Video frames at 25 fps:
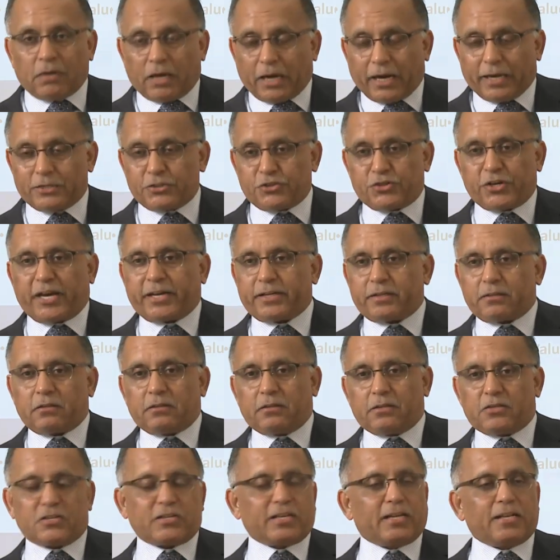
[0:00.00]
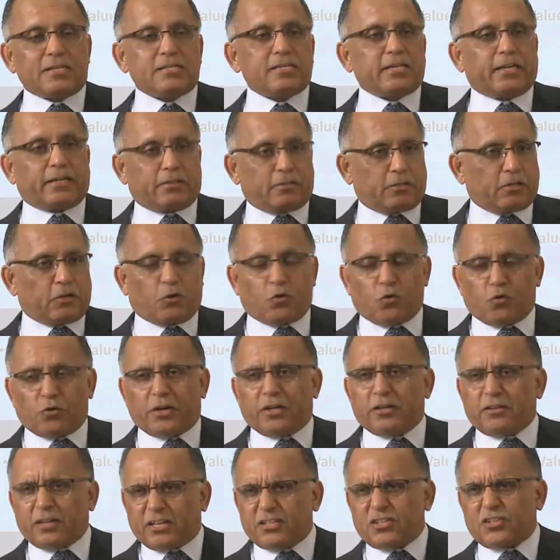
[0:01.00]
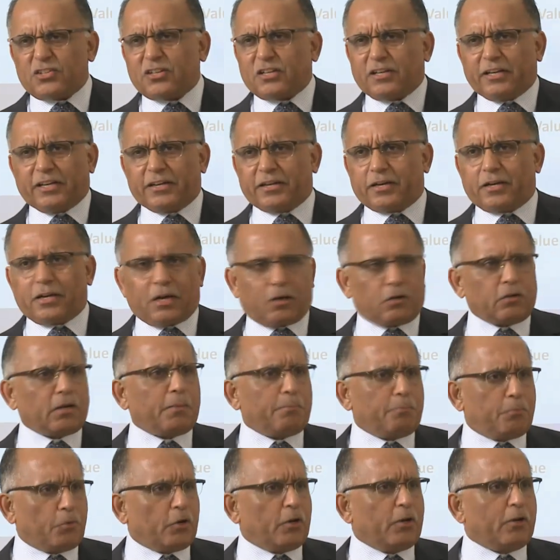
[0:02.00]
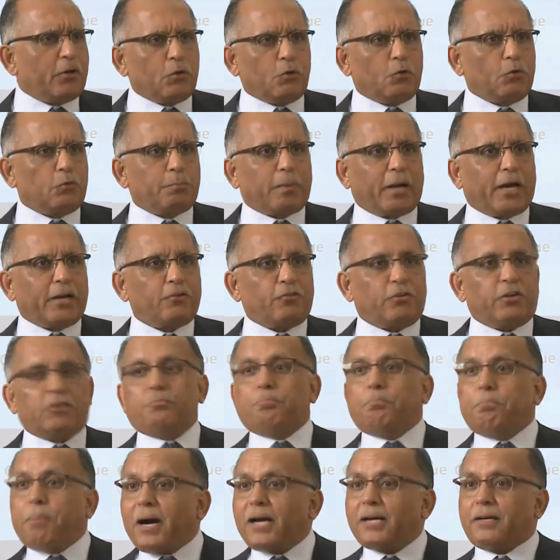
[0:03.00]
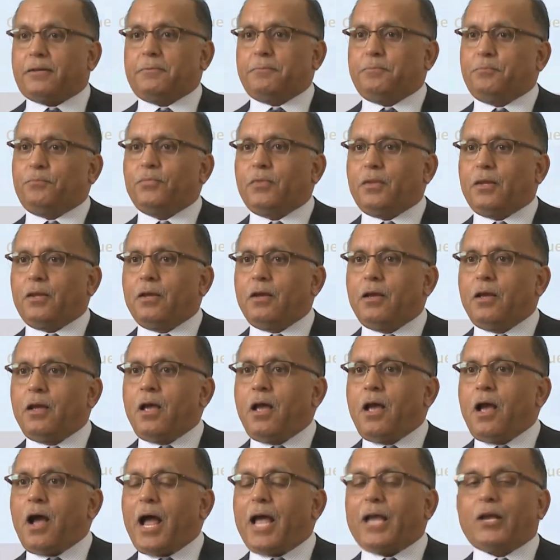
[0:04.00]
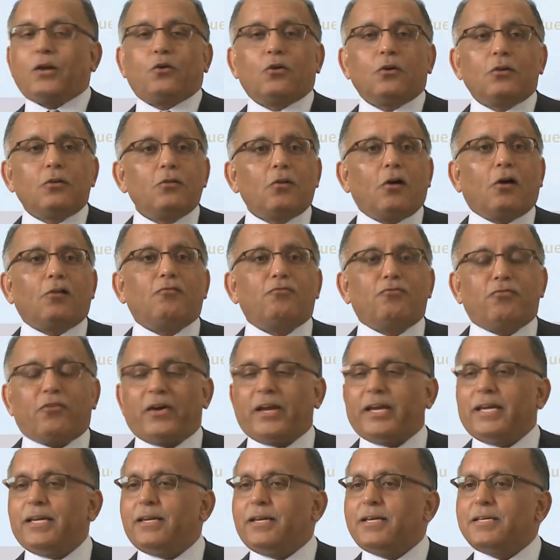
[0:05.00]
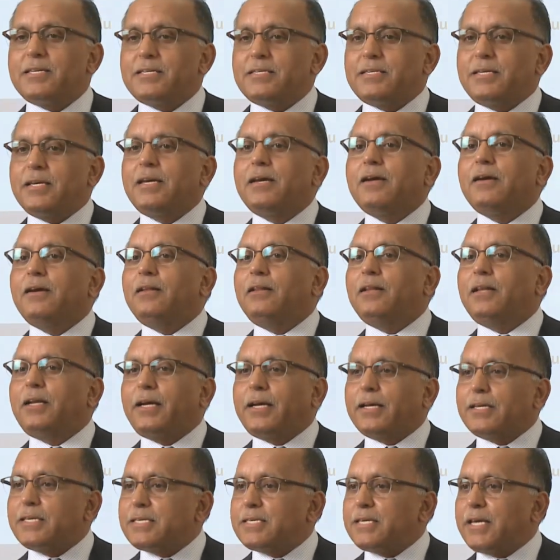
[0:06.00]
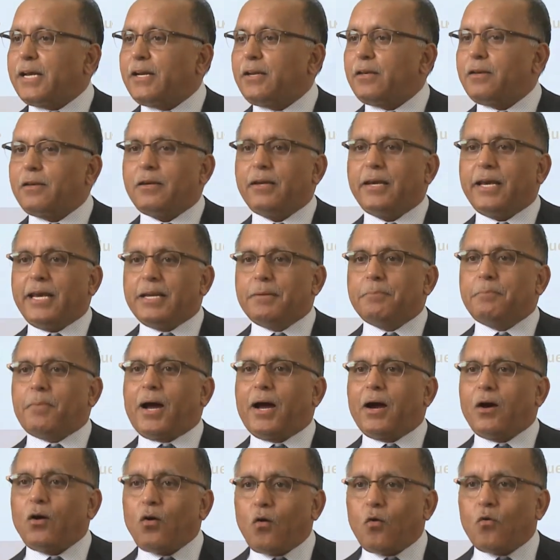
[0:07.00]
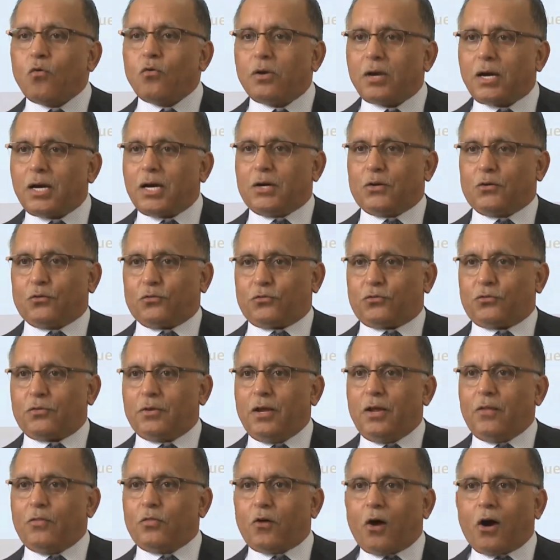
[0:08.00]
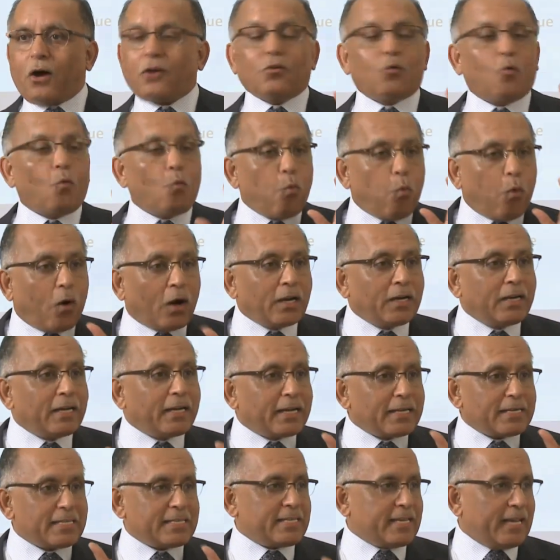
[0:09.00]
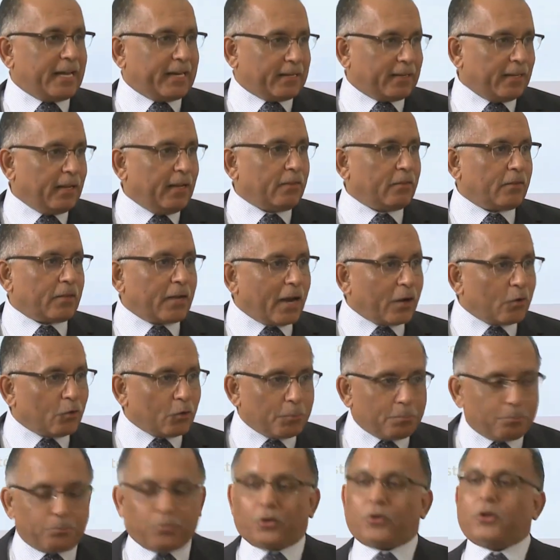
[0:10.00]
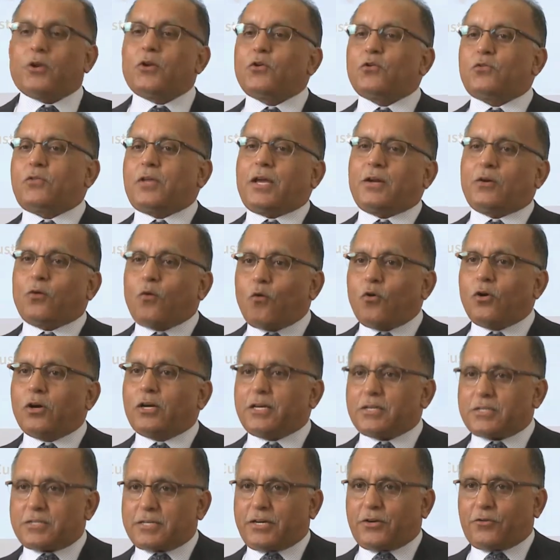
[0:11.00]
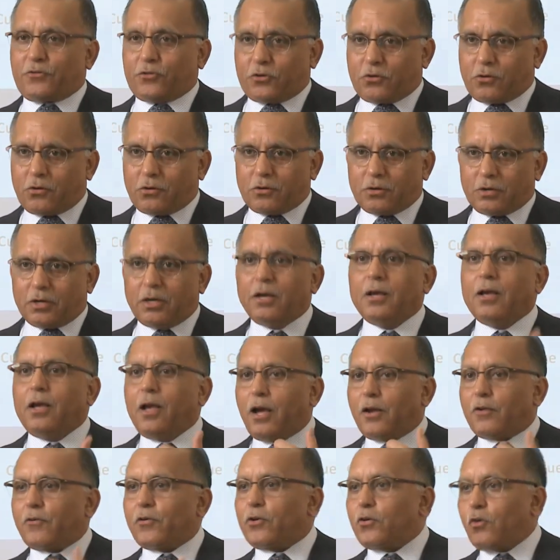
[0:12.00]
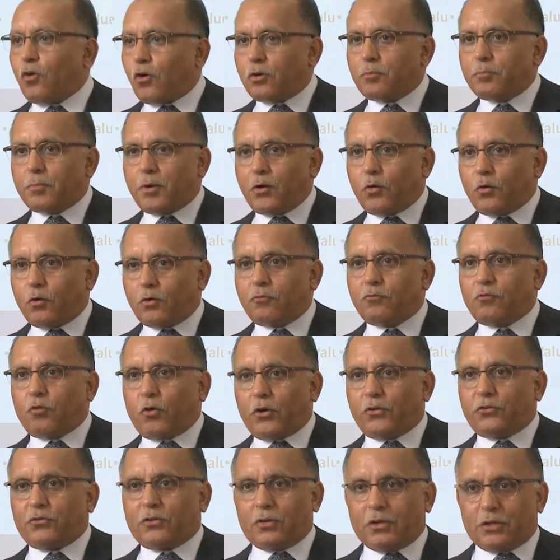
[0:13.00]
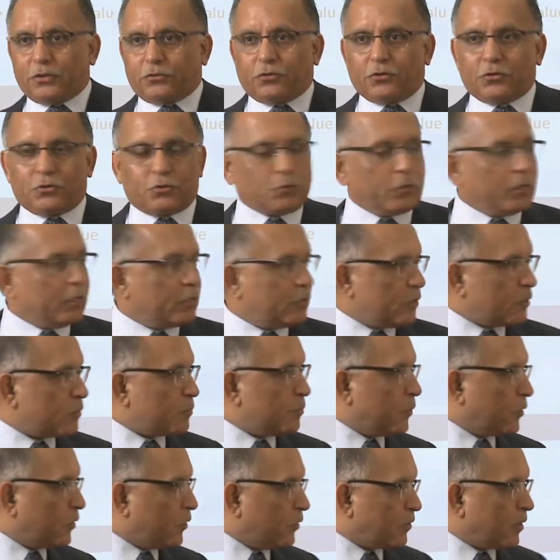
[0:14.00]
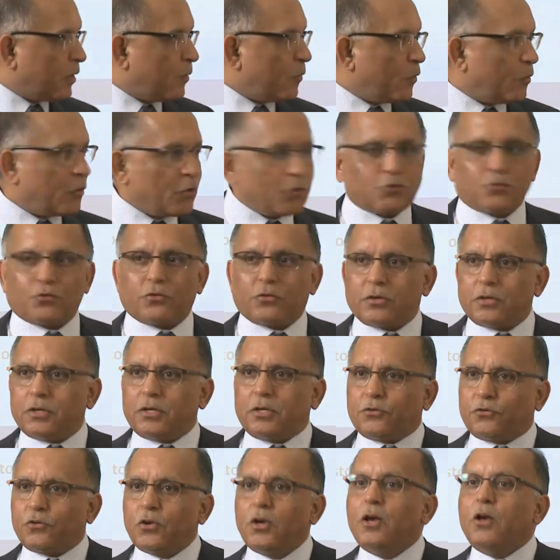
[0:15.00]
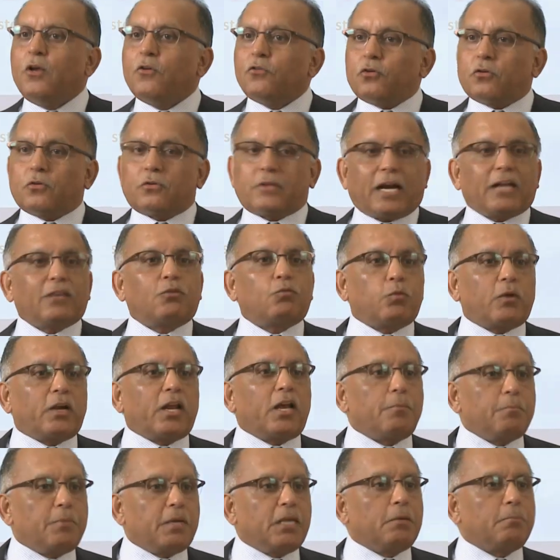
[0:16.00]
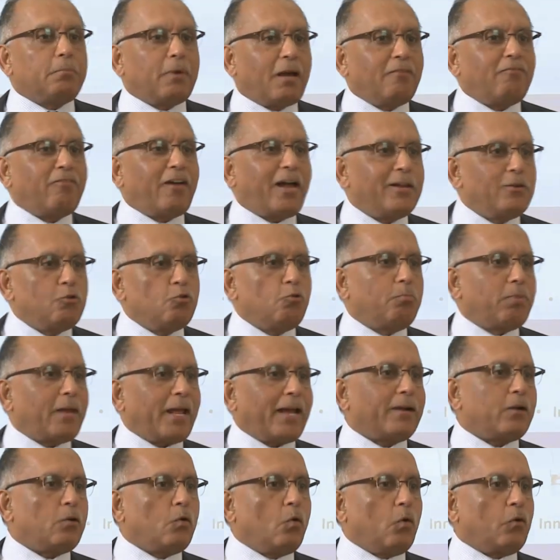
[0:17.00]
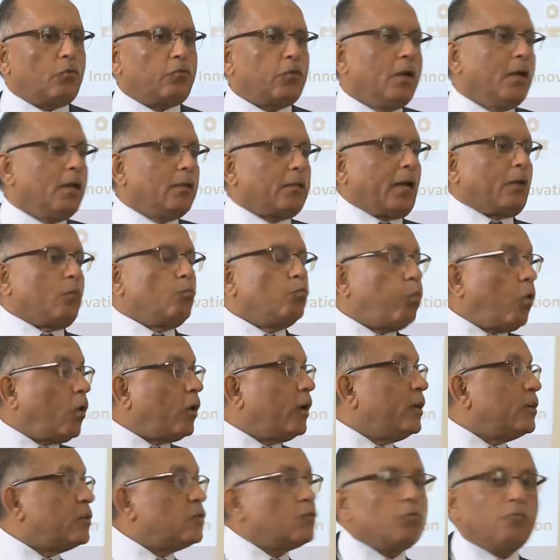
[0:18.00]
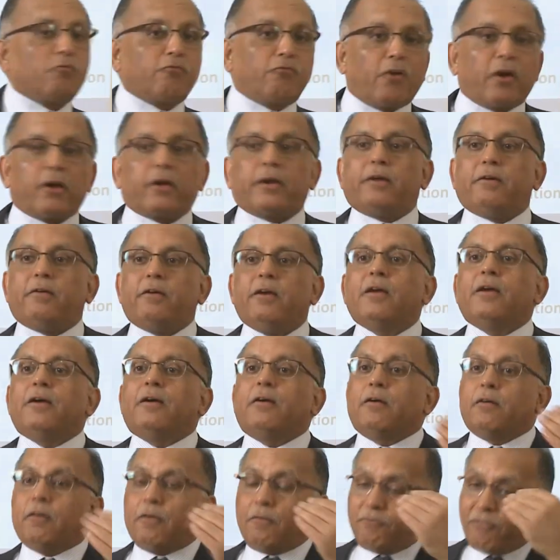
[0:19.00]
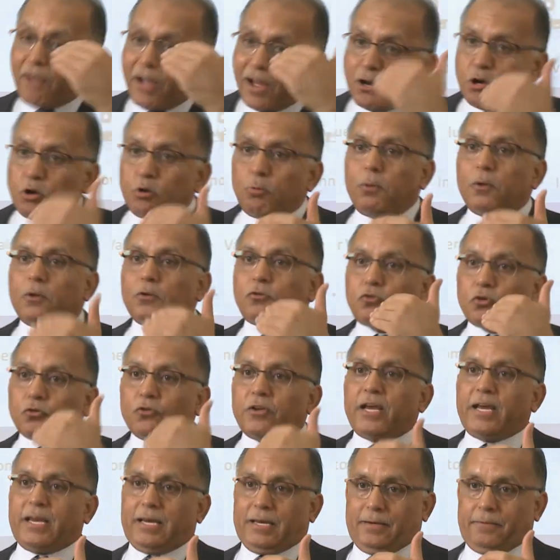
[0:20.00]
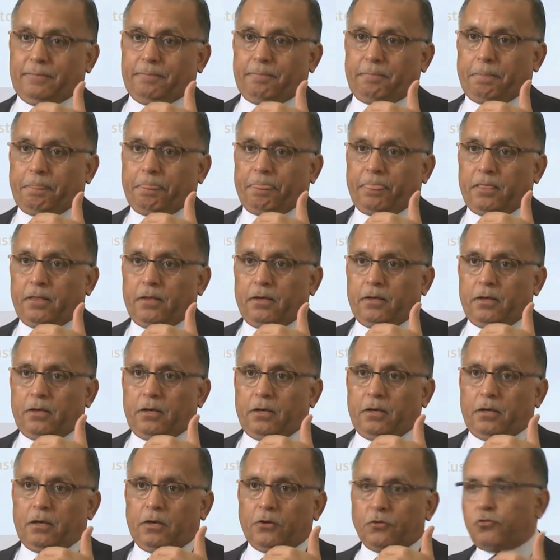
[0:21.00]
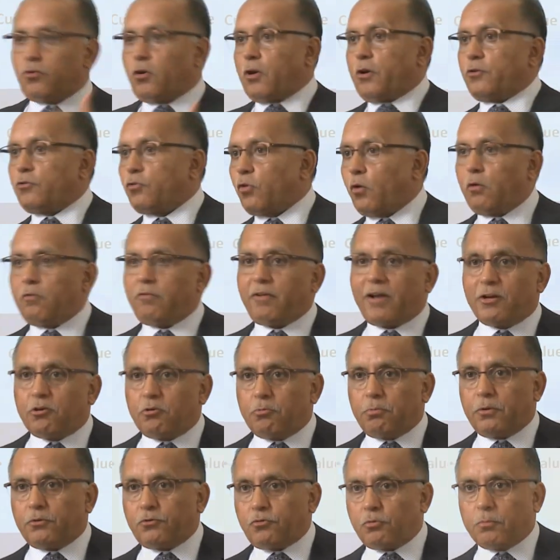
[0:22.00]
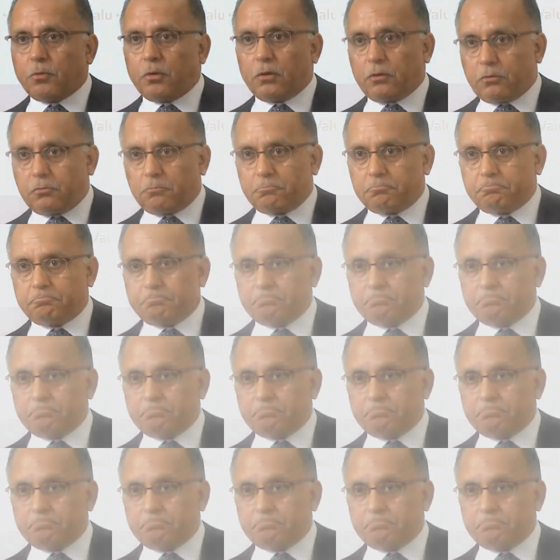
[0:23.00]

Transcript: I checked the cells had corroded. I just cleaned it out. I put in new batteries, but I could not find a single cassette in my whole house. Not one cassette that I could put into that old cassette recorder and record my own voice and listen to it just because I wanted to rehearse. So that's what I mean by value black holes. That what is very valuable today is not at all valuable tomorrow.